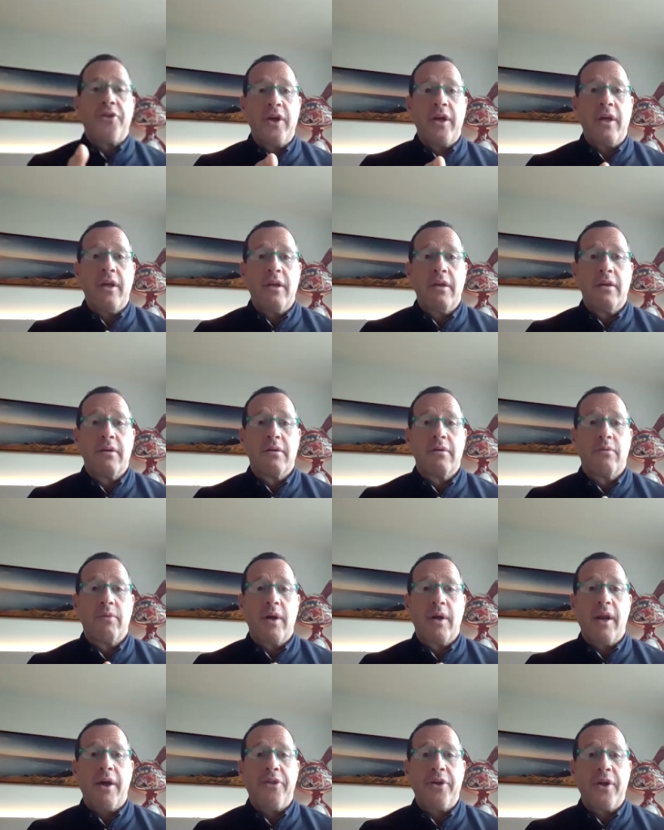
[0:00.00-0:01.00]
thing,
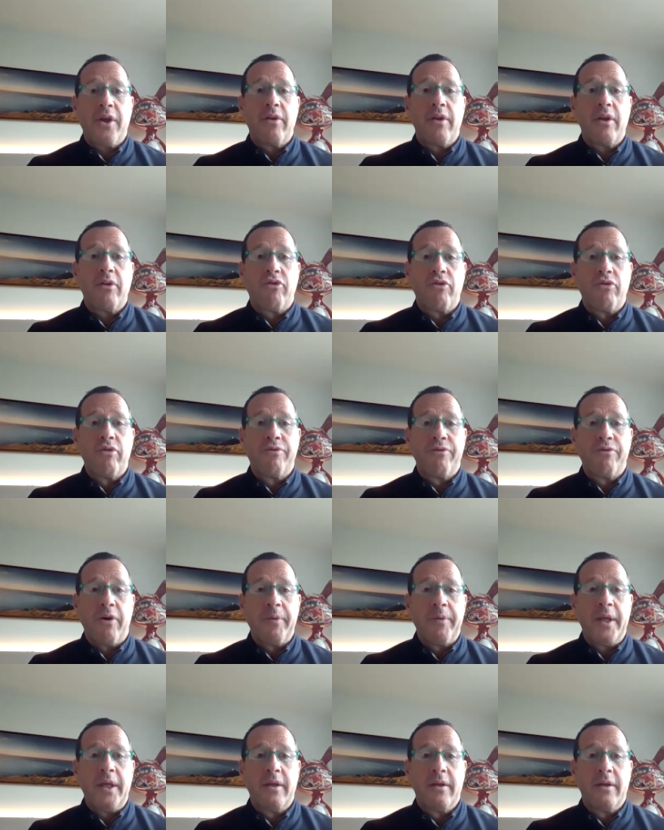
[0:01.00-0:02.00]
one last Please. thing you need to do for
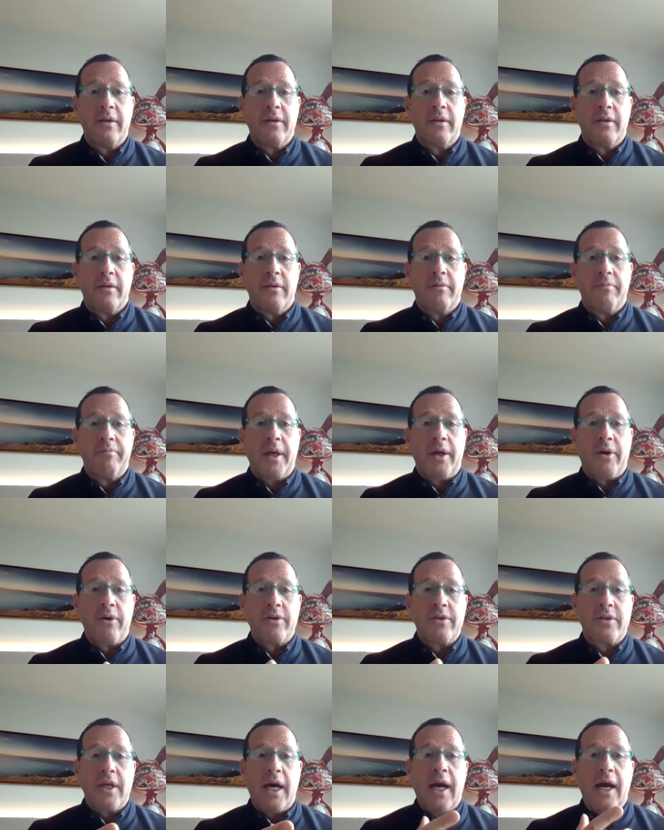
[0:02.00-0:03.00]
me, Tell
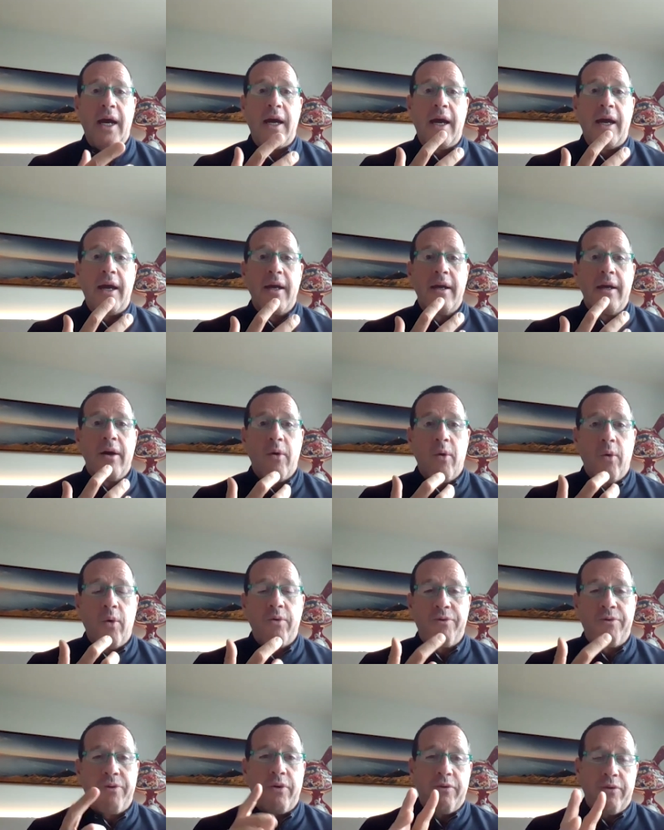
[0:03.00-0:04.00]
because me.
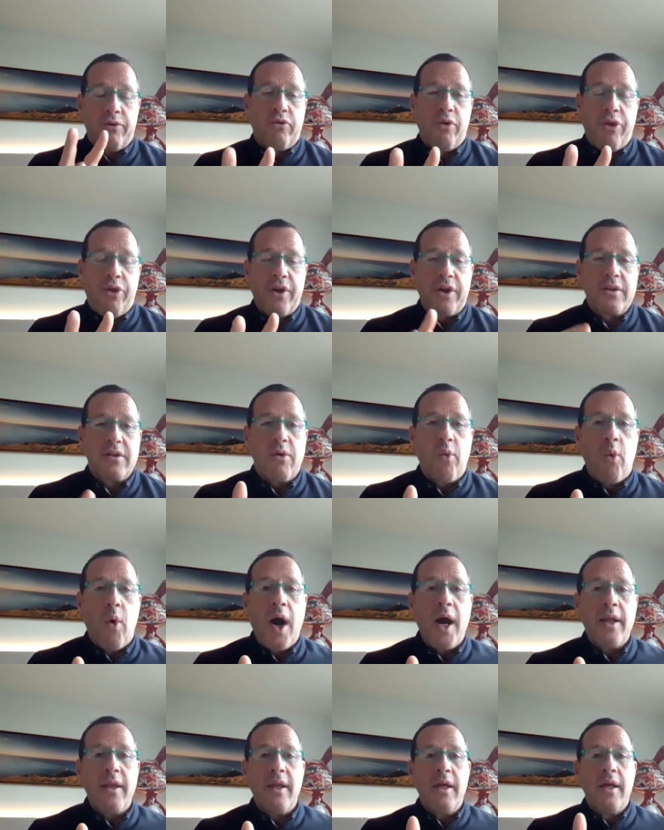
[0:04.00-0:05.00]
for two things.
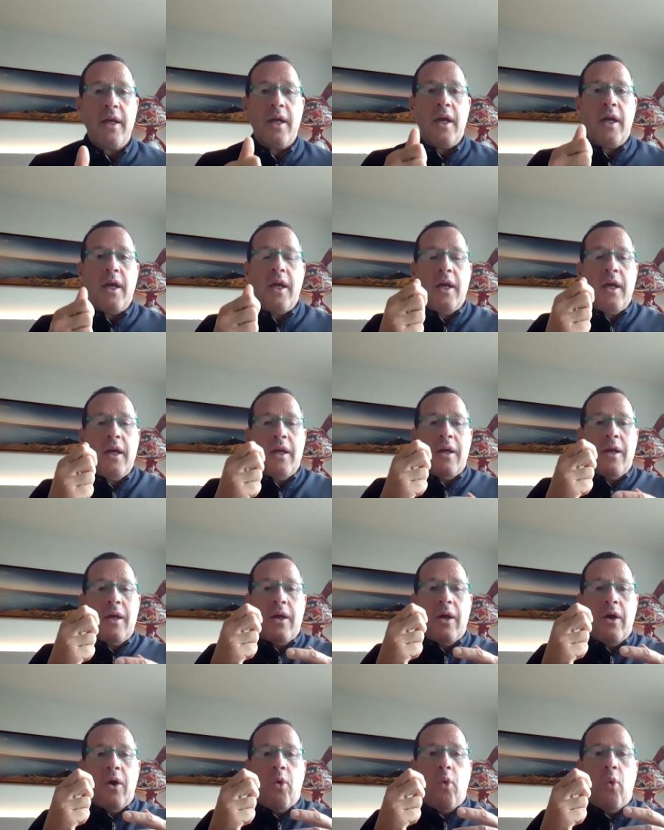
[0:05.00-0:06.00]
One,
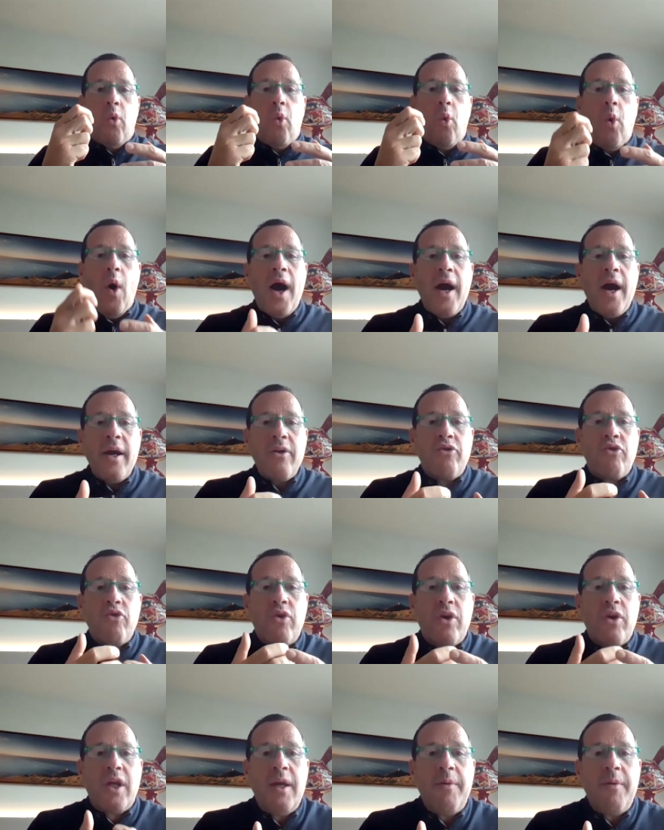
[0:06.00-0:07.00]
why do
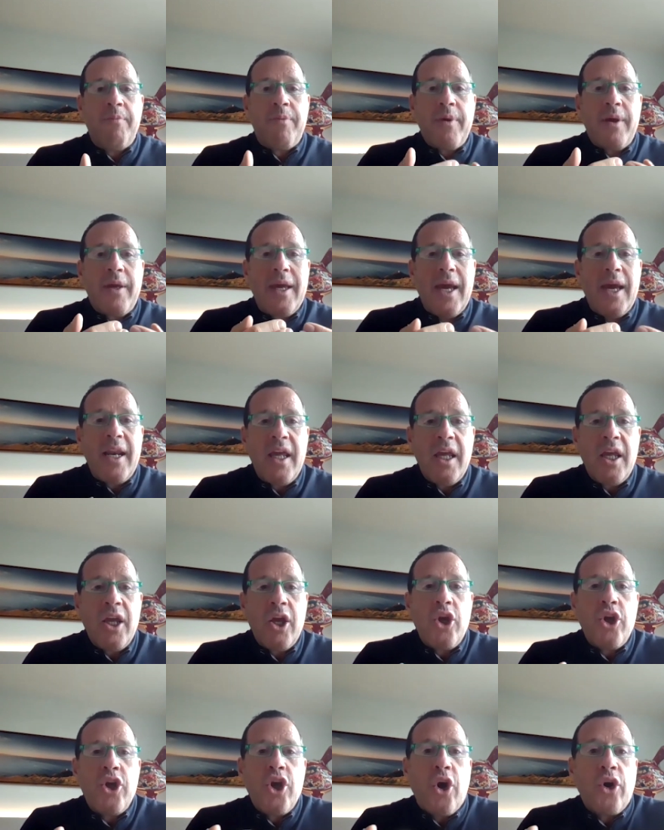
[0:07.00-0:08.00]
you keep getting
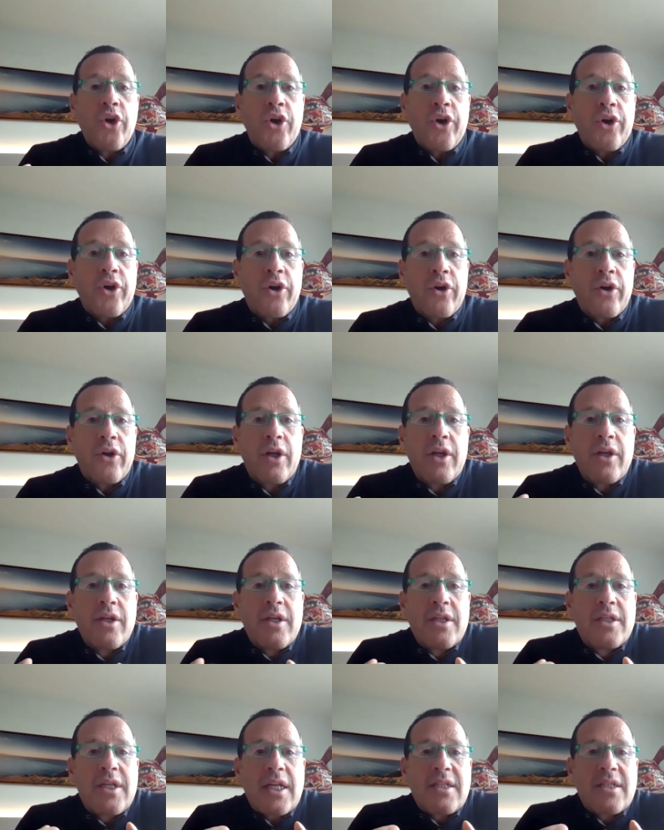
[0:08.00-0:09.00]
younger?
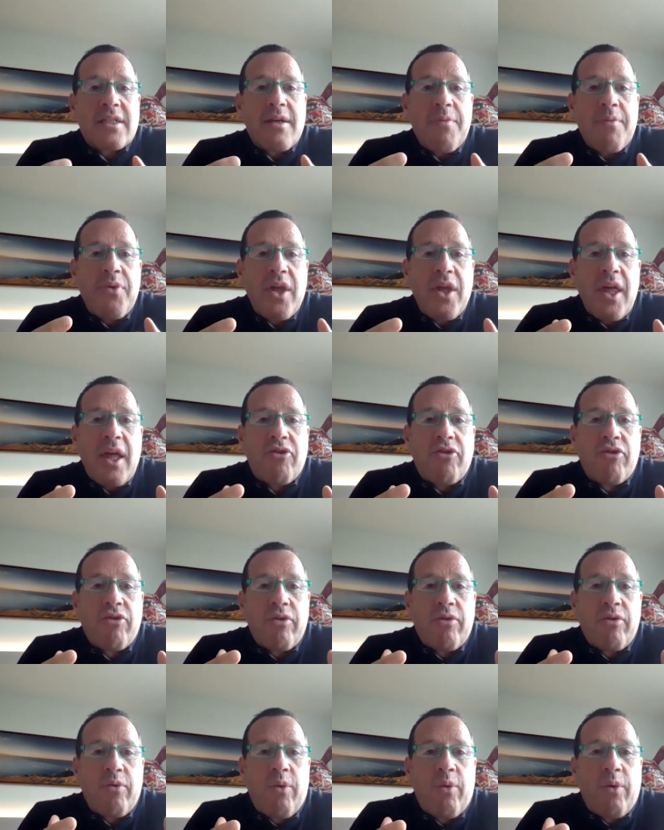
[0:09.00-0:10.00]
Is that something that you?
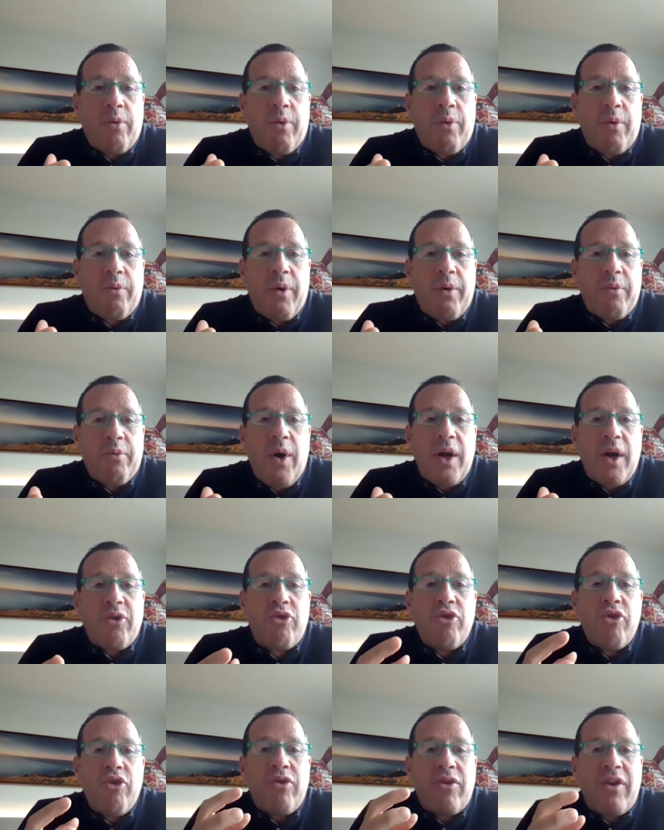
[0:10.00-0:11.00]
What
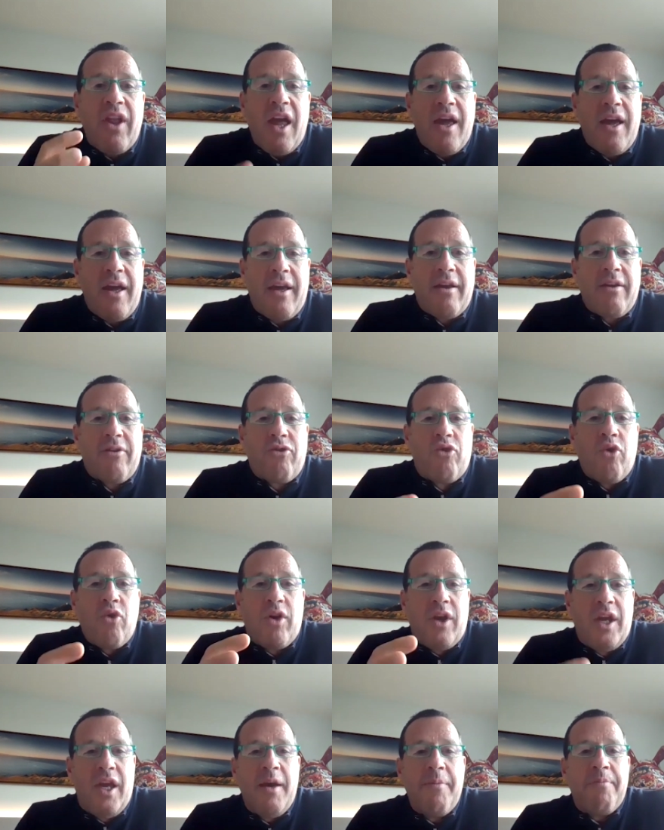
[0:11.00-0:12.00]
do you take to
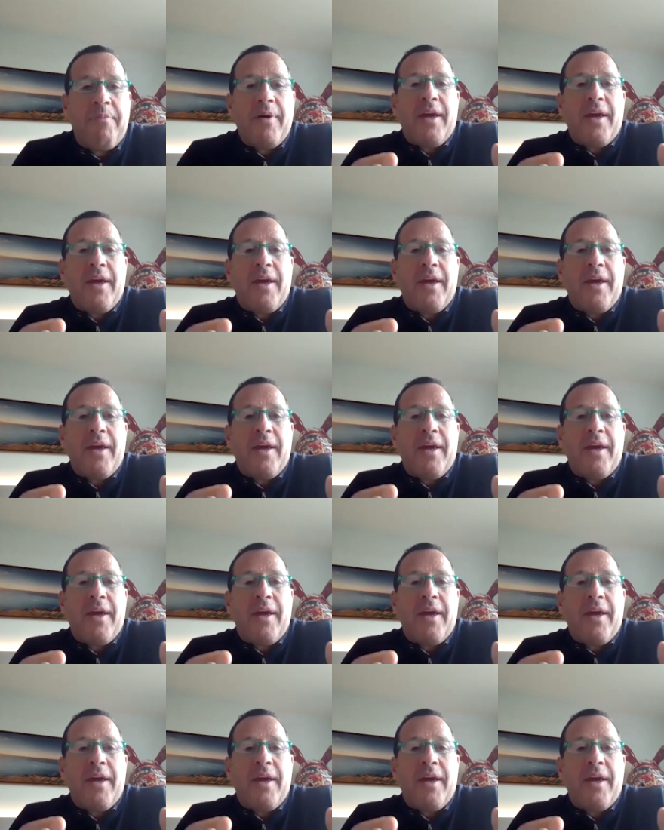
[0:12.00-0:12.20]
keep